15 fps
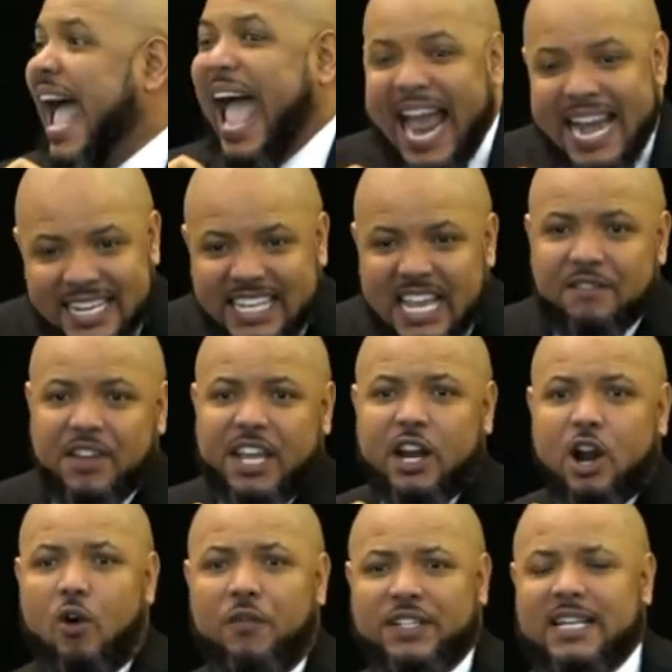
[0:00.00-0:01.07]
and giving it
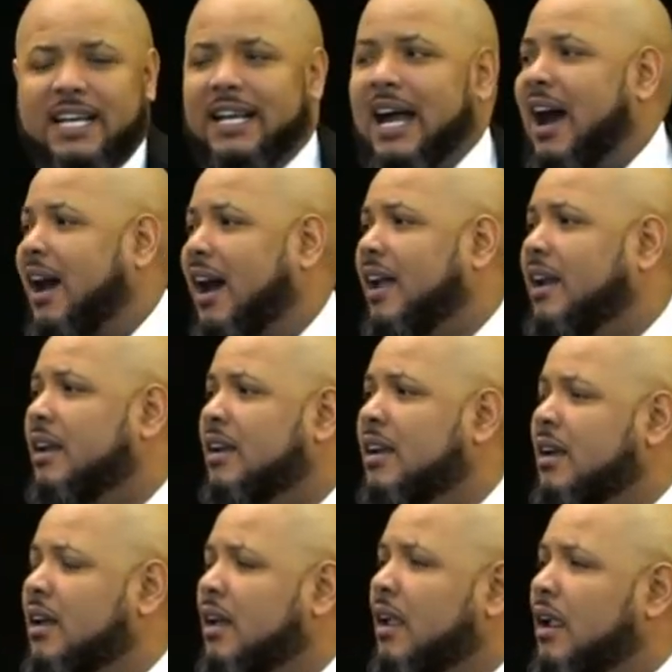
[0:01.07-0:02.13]
over to God.
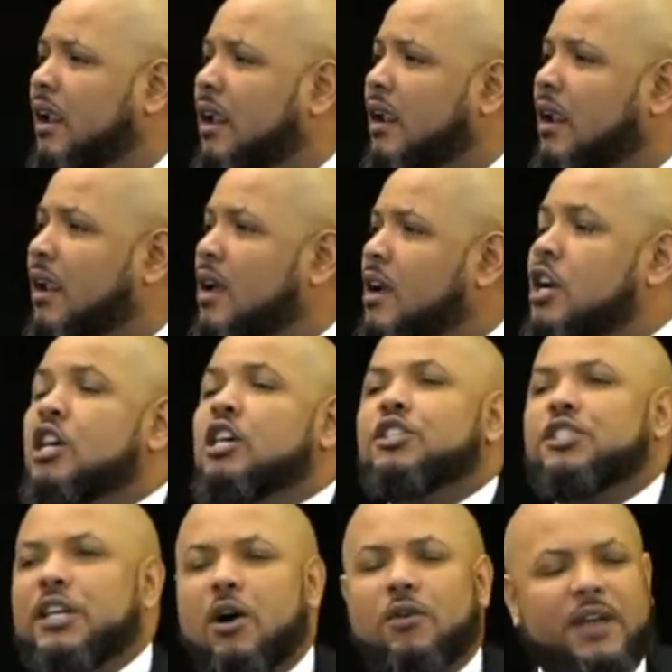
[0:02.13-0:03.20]

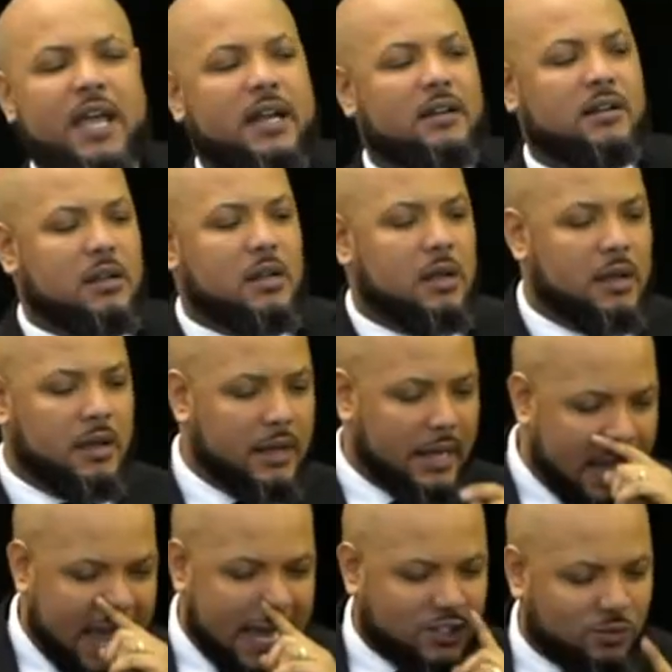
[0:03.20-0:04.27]
So then,
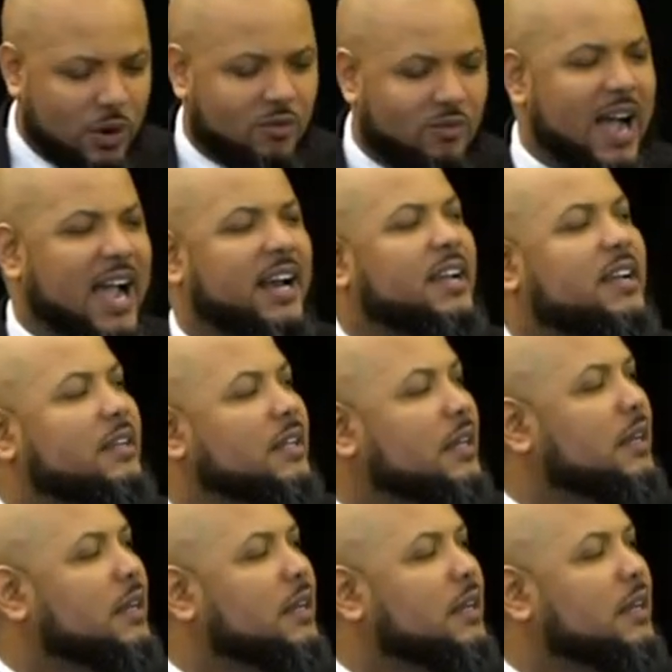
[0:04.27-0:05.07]
as we're writing,